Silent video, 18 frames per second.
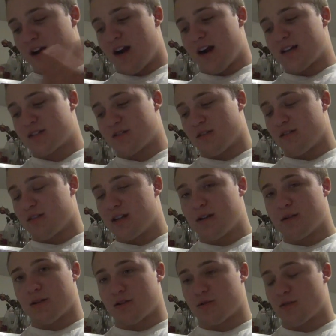All right, so I only
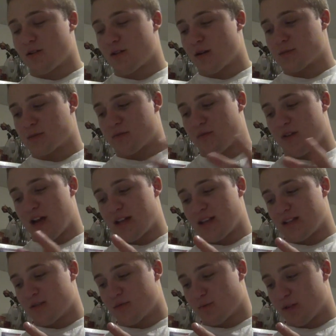need about 20 grams of fat.
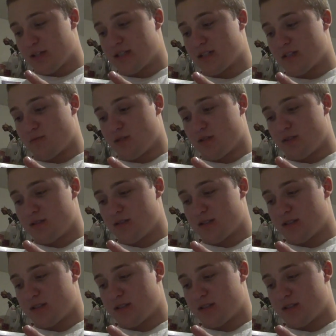That's reasonable.